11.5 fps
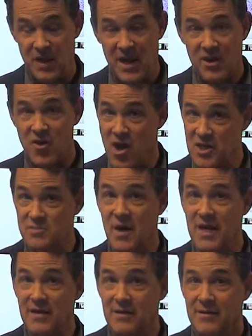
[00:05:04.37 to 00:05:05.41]
It costs
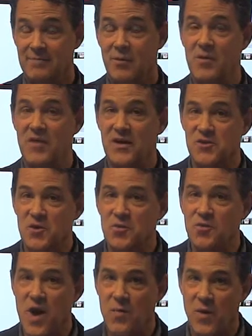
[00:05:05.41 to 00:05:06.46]
money, but we think it's a
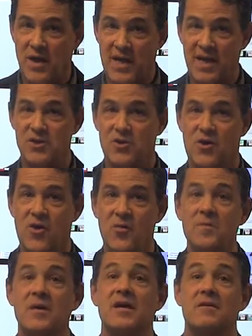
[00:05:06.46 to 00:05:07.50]
great way to get your
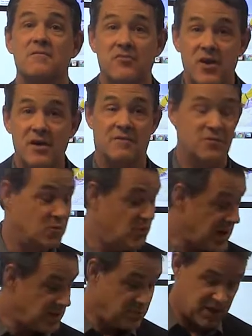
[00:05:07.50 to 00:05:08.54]
home in front of the
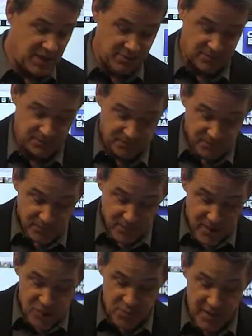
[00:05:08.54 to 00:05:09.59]
right people.
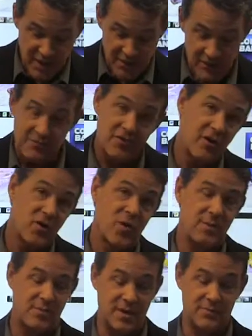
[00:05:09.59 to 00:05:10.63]
Speaking of in front of the
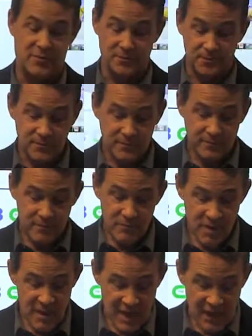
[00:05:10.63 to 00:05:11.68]
right people,
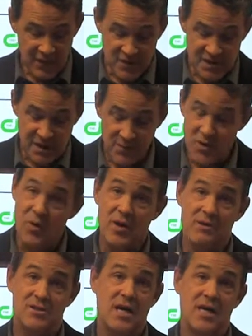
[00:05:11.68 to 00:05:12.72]
this is something no one
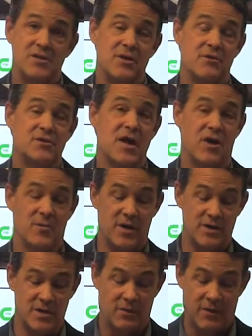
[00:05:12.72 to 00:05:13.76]
else does here in
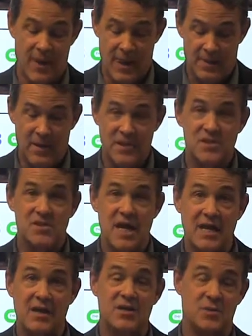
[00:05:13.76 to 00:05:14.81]
Sacramento, but it's
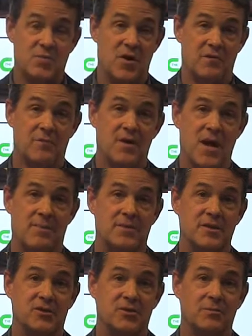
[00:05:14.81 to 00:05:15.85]
setting us apart from the
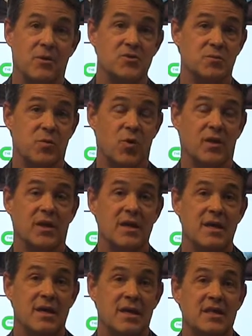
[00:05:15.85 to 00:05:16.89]
competition. Most importantly,
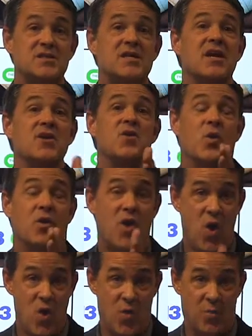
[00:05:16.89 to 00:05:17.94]
it's setting your
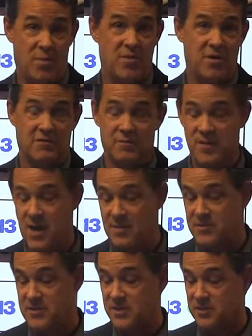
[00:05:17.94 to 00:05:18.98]
home apart from the
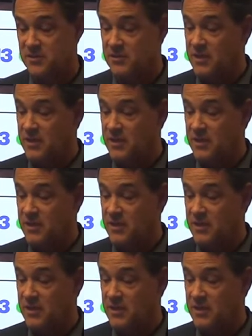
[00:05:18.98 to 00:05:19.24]
competition.